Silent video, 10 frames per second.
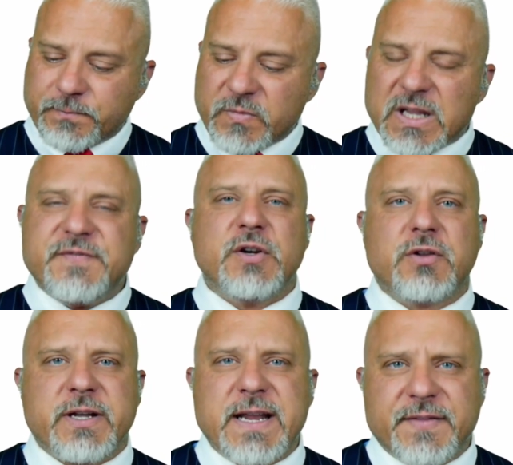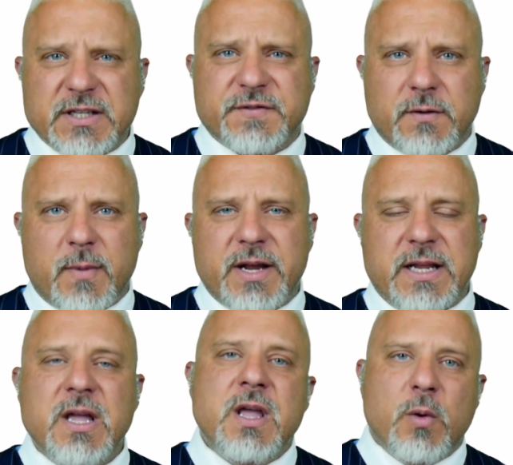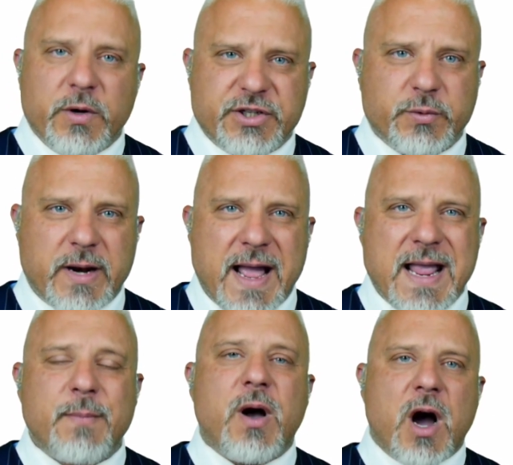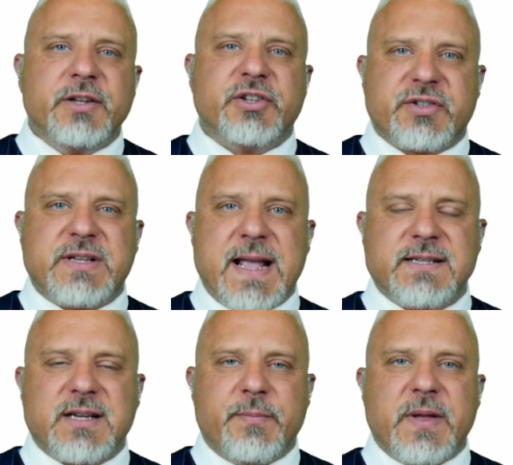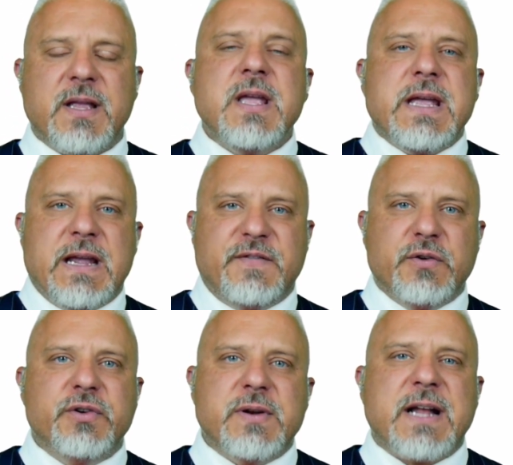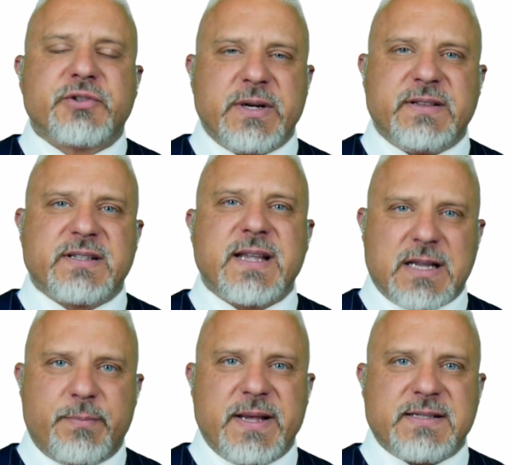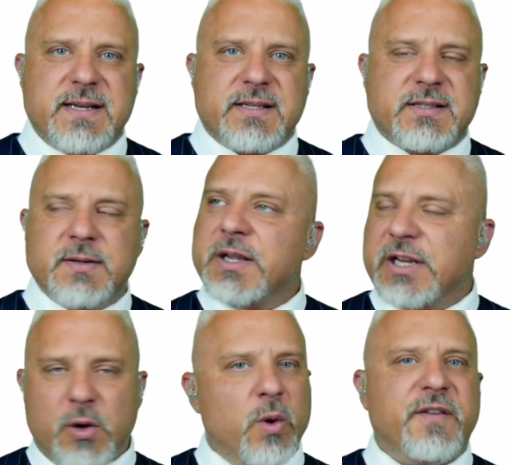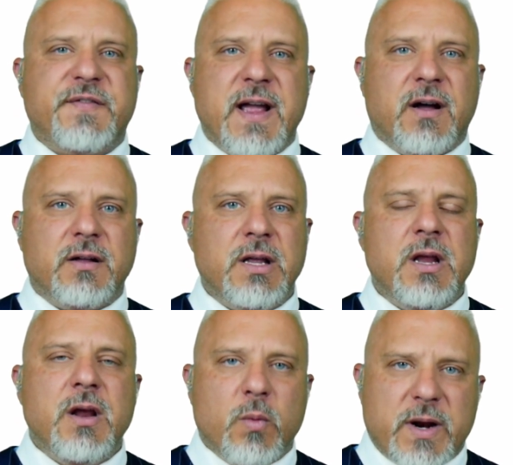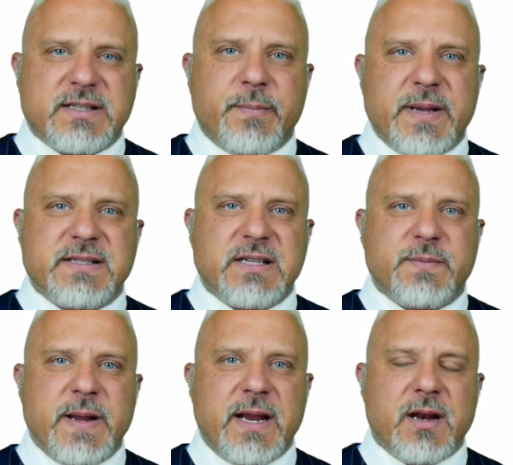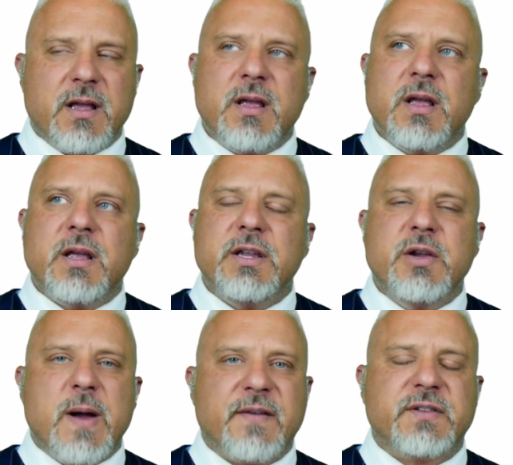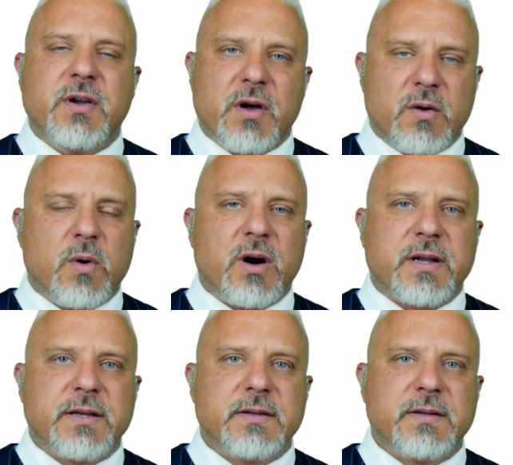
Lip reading: If you're looking at this for money, which is what I am, understand something. If you do not treat this like a business, you will fail. What does a business mean? You have to go to work.